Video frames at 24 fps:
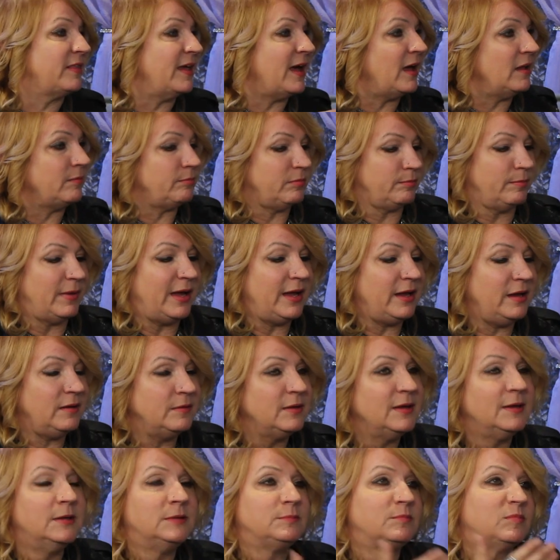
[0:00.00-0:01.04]

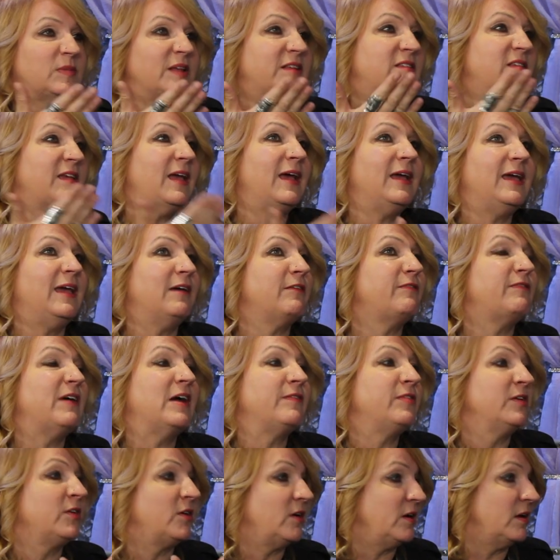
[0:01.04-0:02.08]
Let's say I get
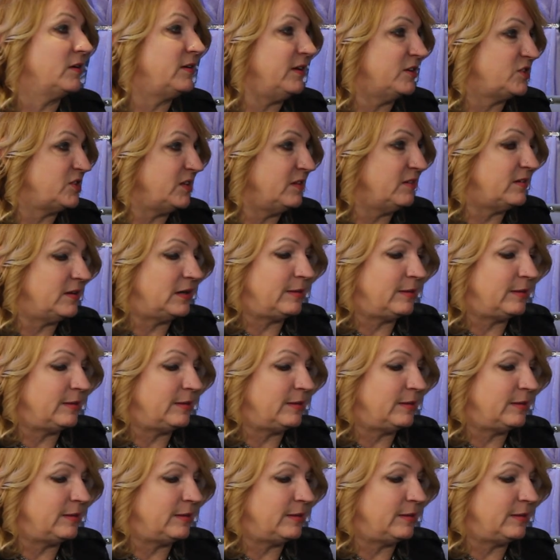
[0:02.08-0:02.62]
500 auditions,